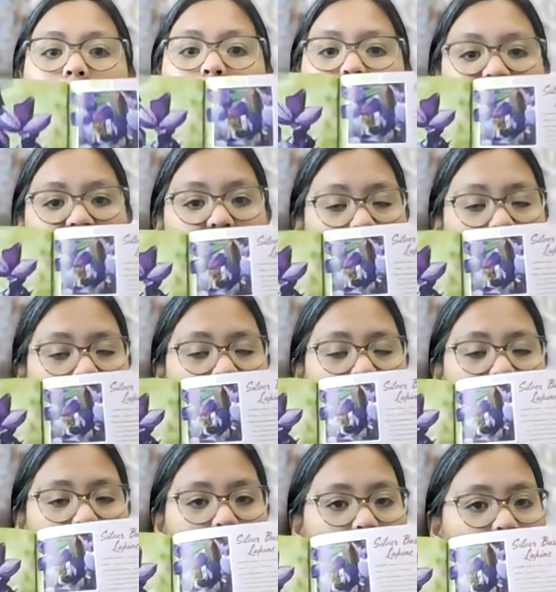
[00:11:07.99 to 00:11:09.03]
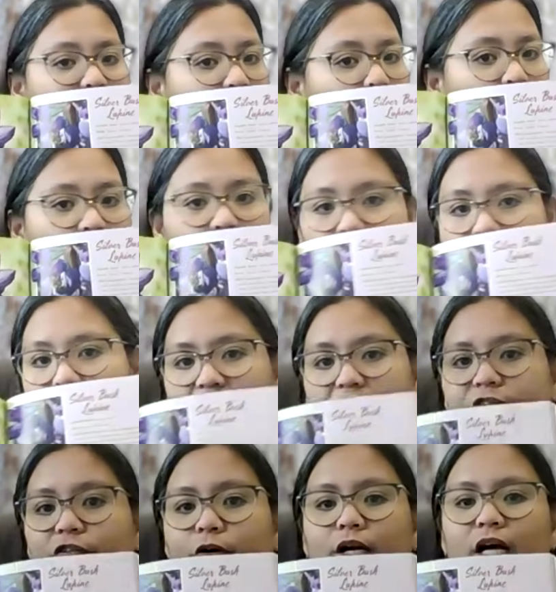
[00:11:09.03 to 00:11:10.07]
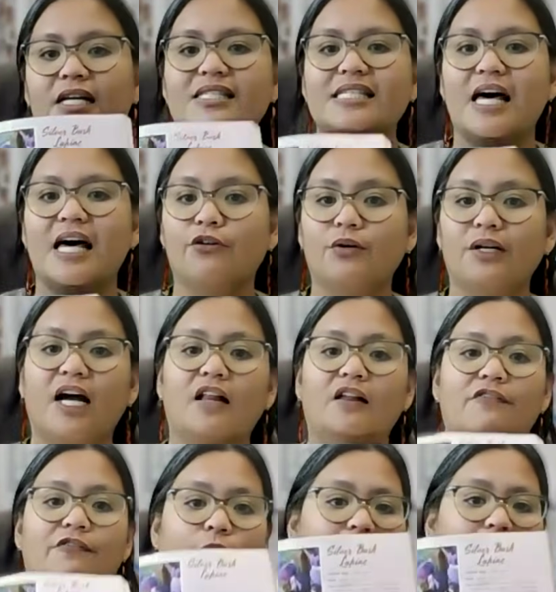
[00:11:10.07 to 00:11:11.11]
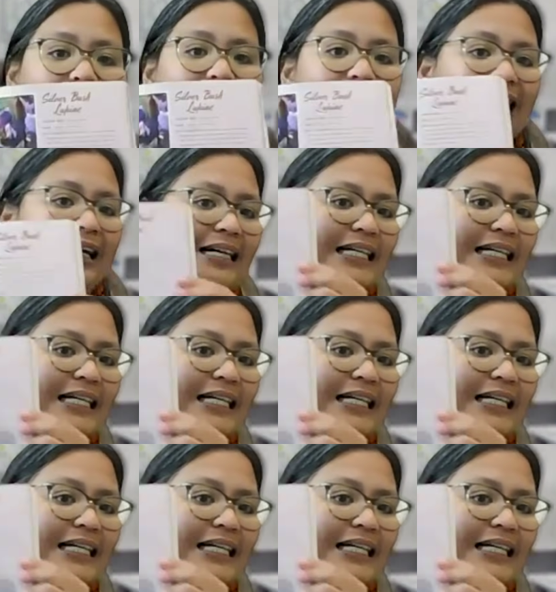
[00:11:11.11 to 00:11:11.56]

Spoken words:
because I mean, Northern California and Southern California,